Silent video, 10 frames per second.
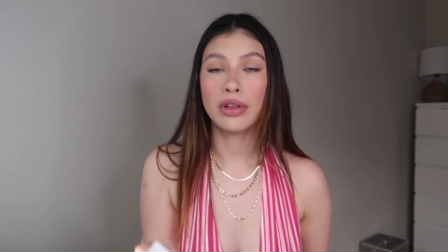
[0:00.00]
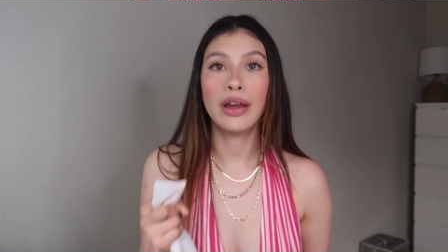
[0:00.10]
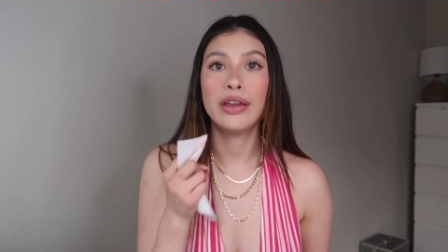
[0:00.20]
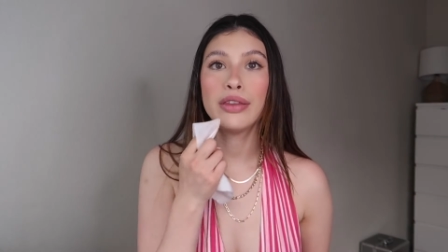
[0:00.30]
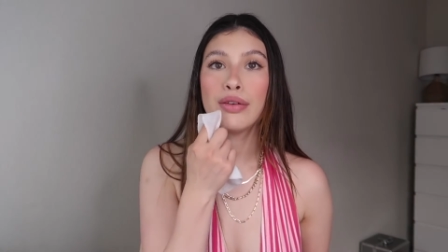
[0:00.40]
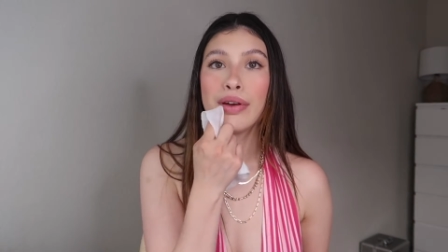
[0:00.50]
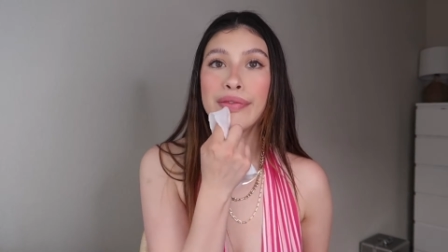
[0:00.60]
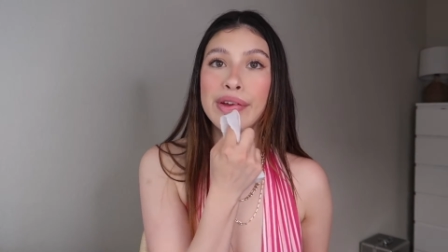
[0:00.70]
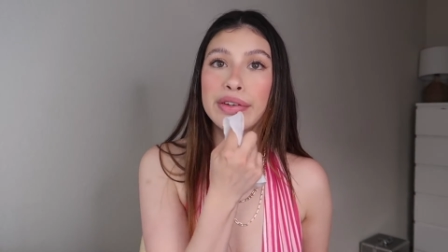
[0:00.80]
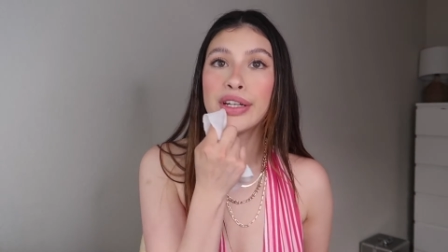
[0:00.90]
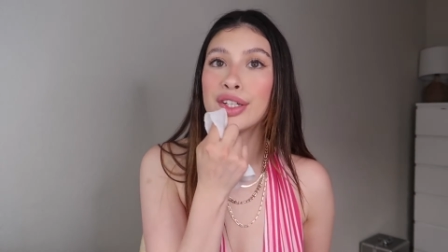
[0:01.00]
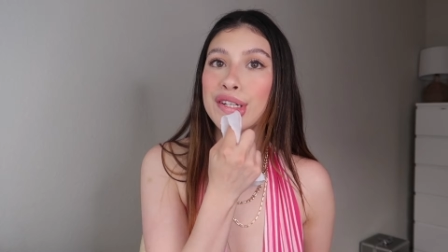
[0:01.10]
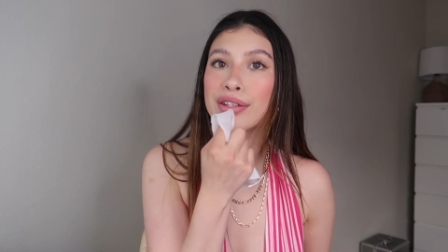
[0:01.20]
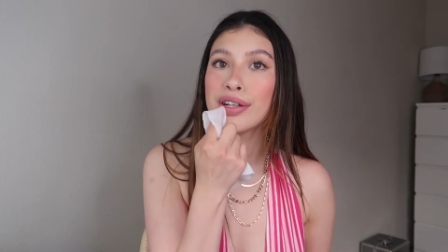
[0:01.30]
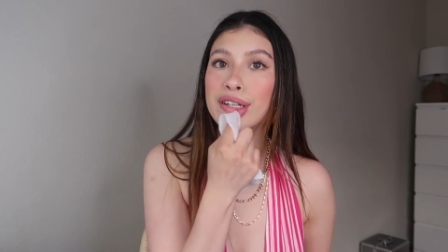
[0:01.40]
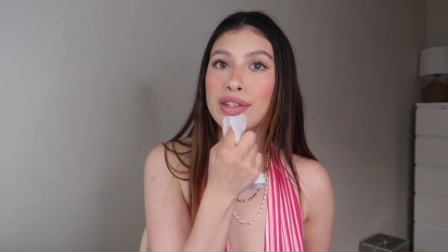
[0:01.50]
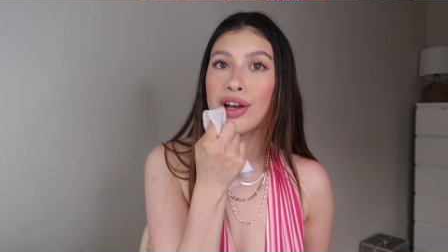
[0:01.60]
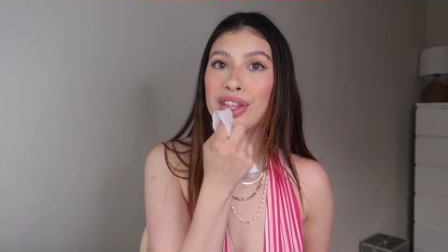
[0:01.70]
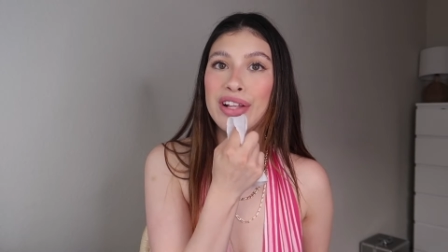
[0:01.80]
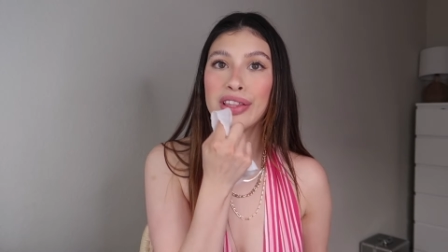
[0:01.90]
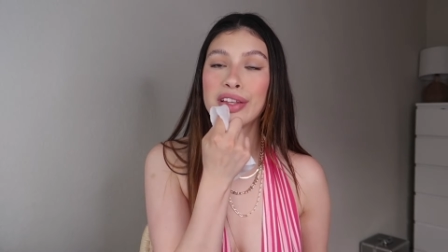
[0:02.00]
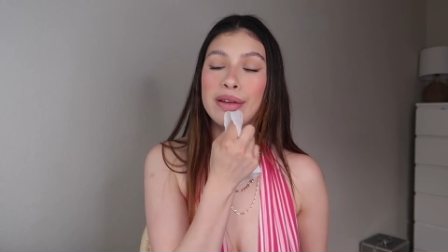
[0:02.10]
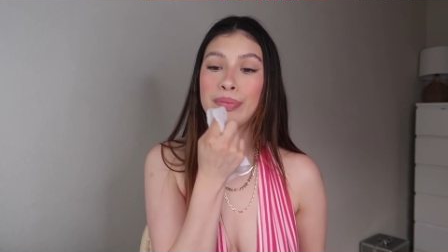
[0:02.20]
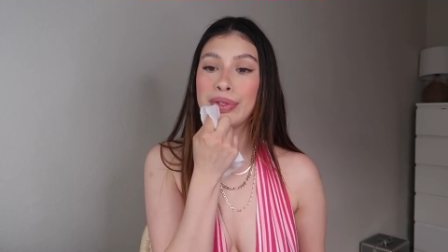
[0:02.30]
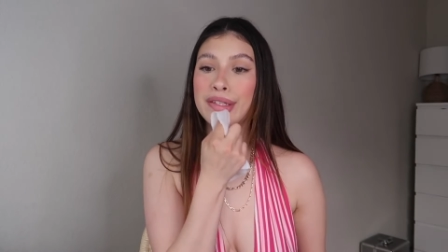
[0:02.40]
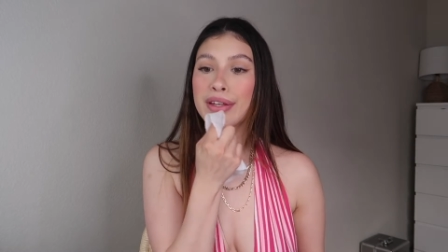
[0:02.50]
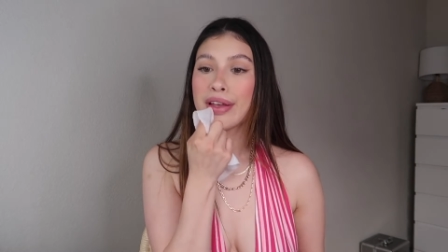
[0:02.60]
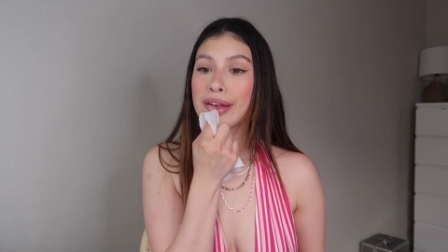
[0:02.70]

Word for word: I hate the way foundation looks on the lips.